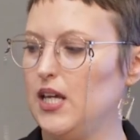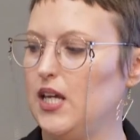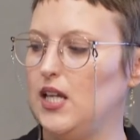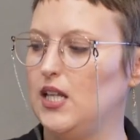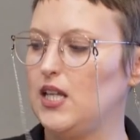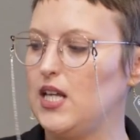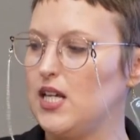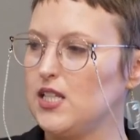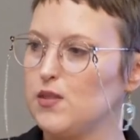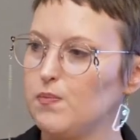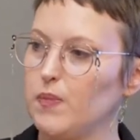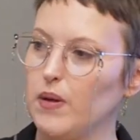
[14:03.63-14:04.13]

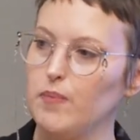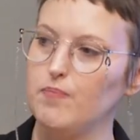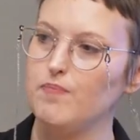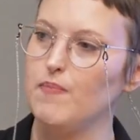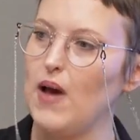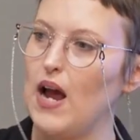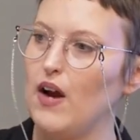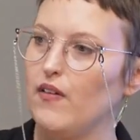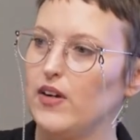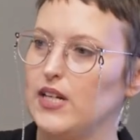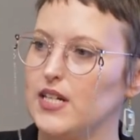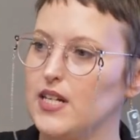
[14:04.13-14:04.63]
in that's been
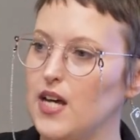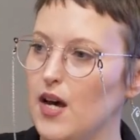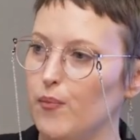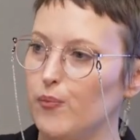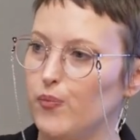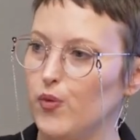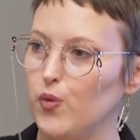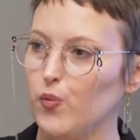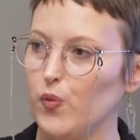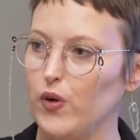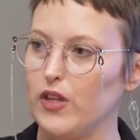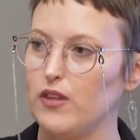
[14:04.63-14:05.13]
married up
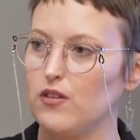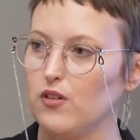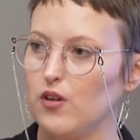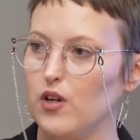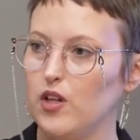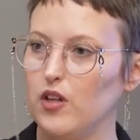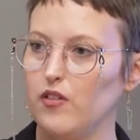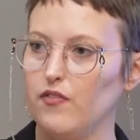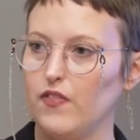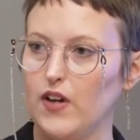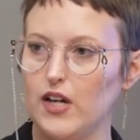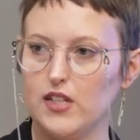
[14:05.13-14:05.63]
with
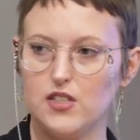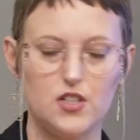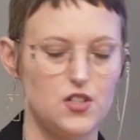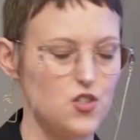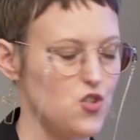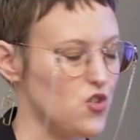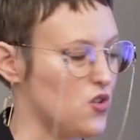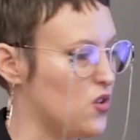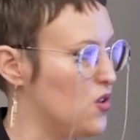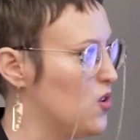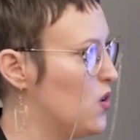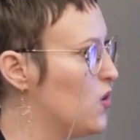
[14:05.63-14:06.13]
all of our
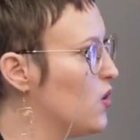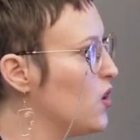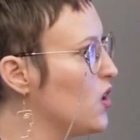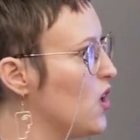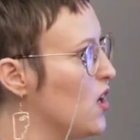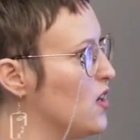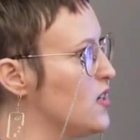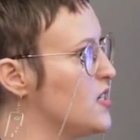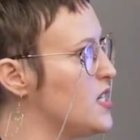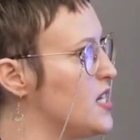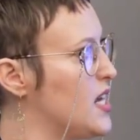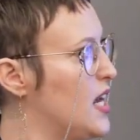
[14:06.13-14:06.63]
digital
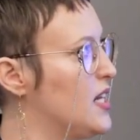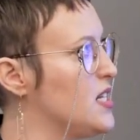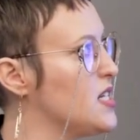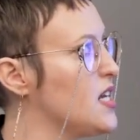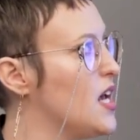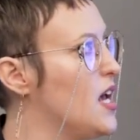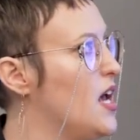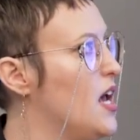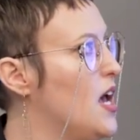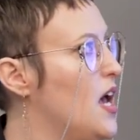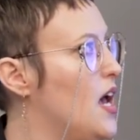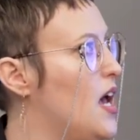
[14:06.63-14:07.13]
content,
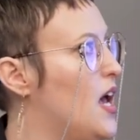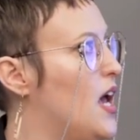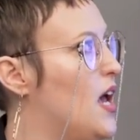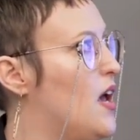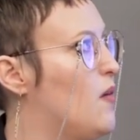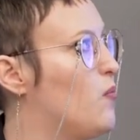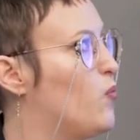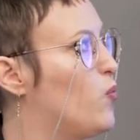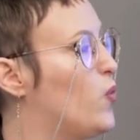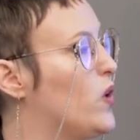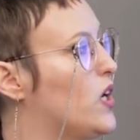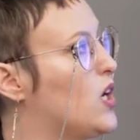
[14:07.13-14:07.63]

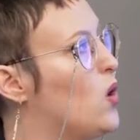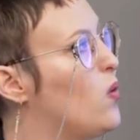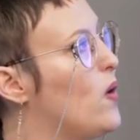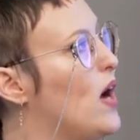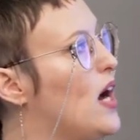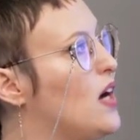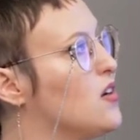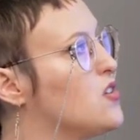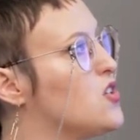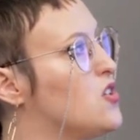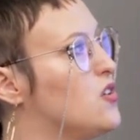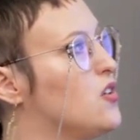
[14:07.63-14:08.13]
we go
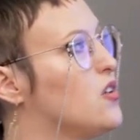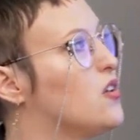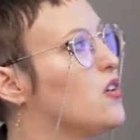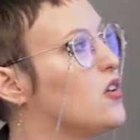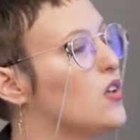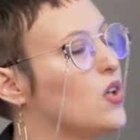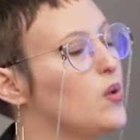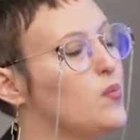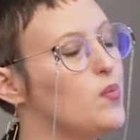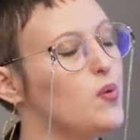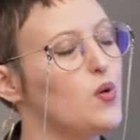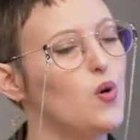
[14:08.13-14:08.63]
out to the
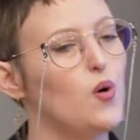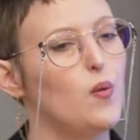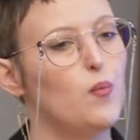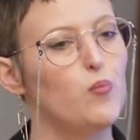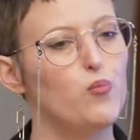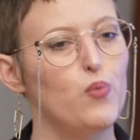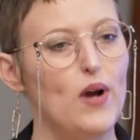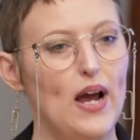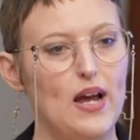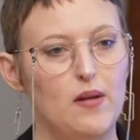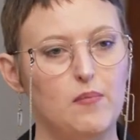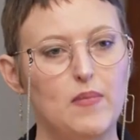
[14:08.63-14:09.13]

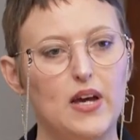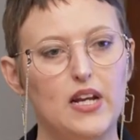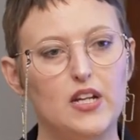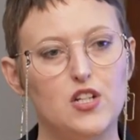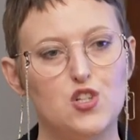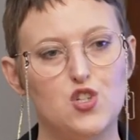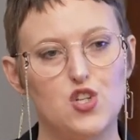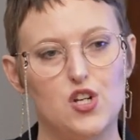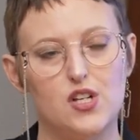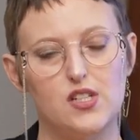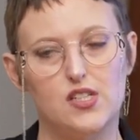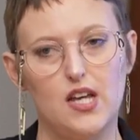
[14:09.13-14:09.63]
global brand
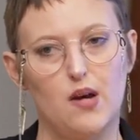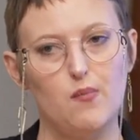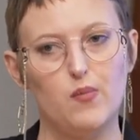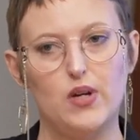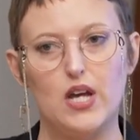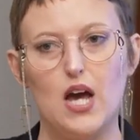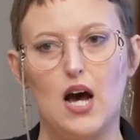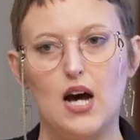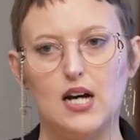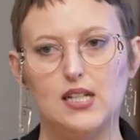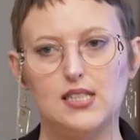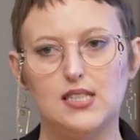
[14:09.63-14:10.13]
managers and
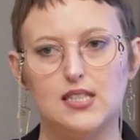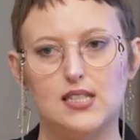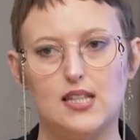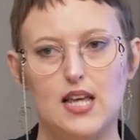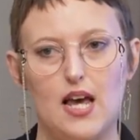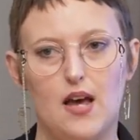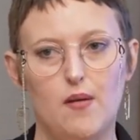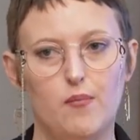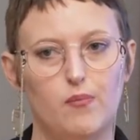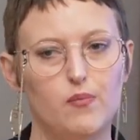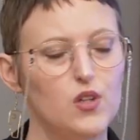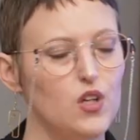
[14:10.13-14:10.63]
we ask
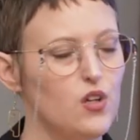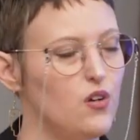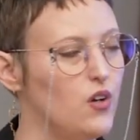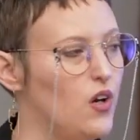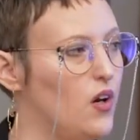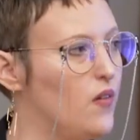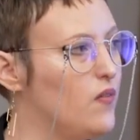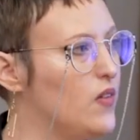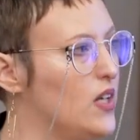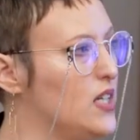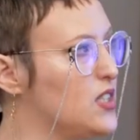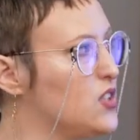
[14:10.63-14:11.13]
them,
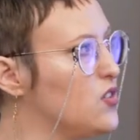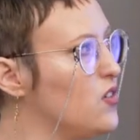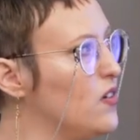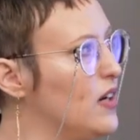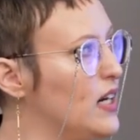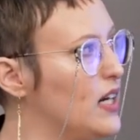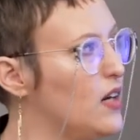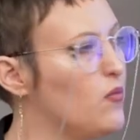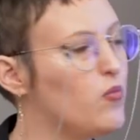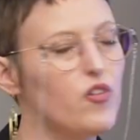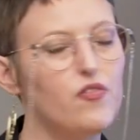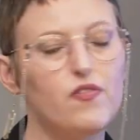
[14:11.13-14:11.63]
is there
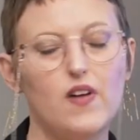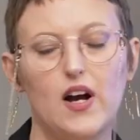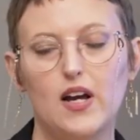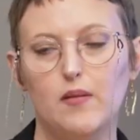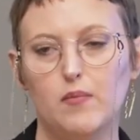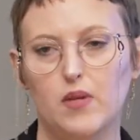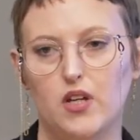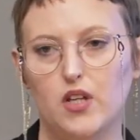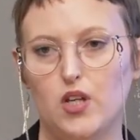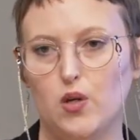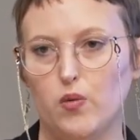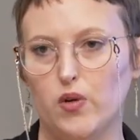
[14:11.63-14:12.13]
any
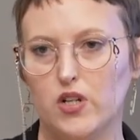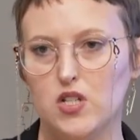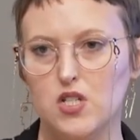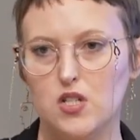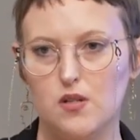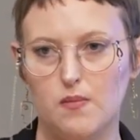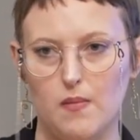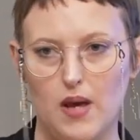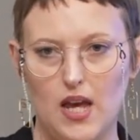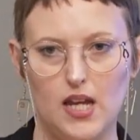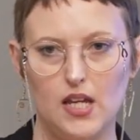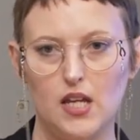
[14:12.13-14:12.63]
refinement you want
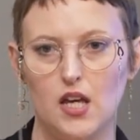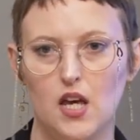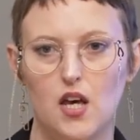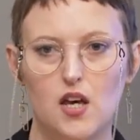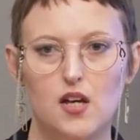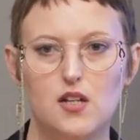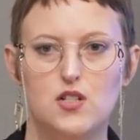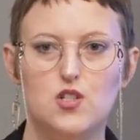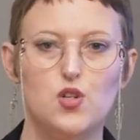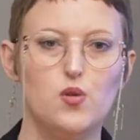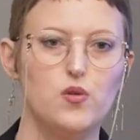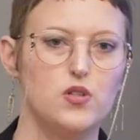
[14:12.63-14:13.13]
to make?
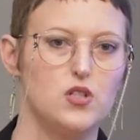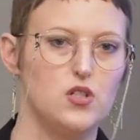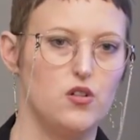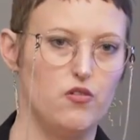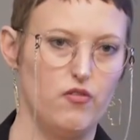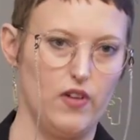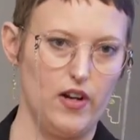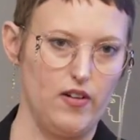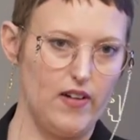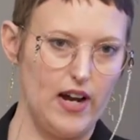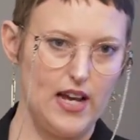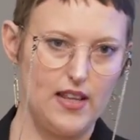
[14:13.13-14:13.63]
Do you want to
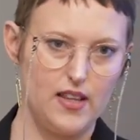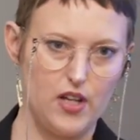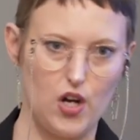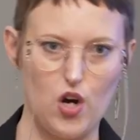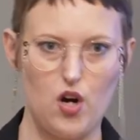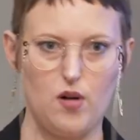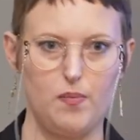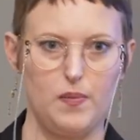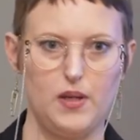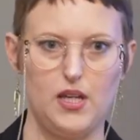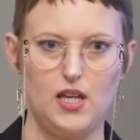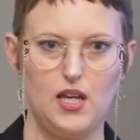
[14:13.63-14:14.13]
rewrite the
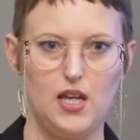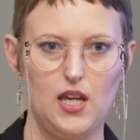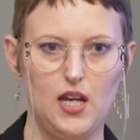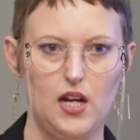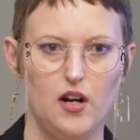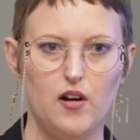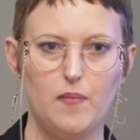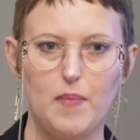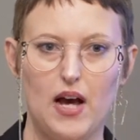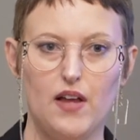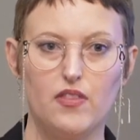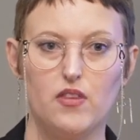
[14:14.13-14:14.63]
copy
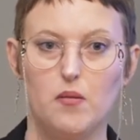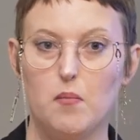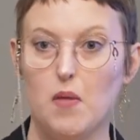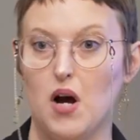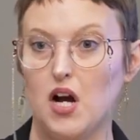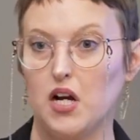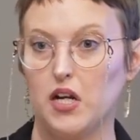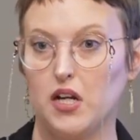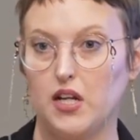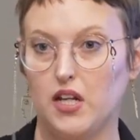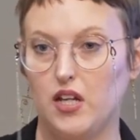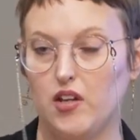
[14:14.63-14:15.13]
here about the
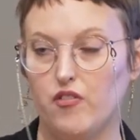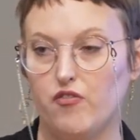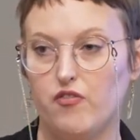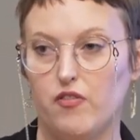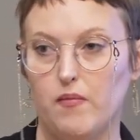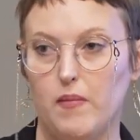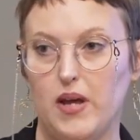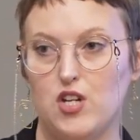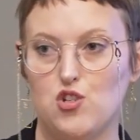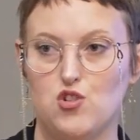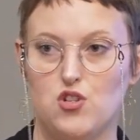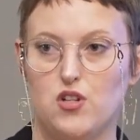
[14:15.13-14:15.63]
marketing
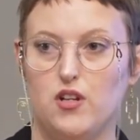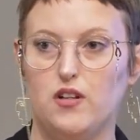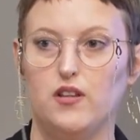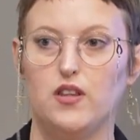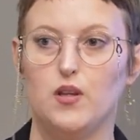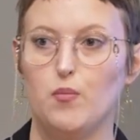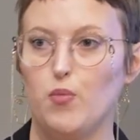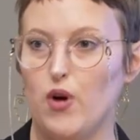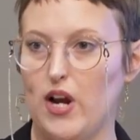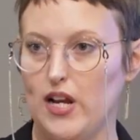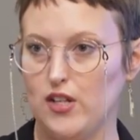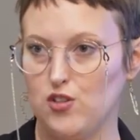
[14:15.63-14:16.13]

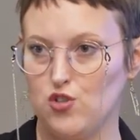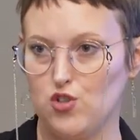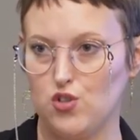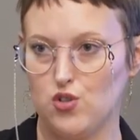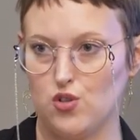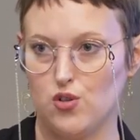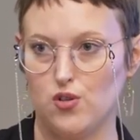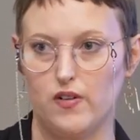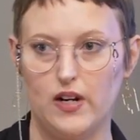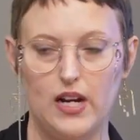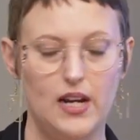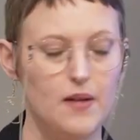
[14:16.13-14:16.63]
information, the brand
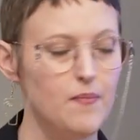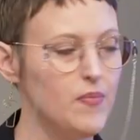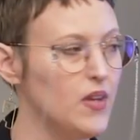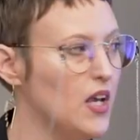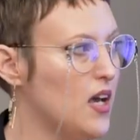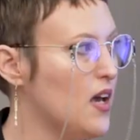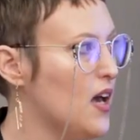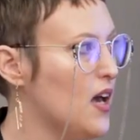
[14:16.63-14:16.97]
story,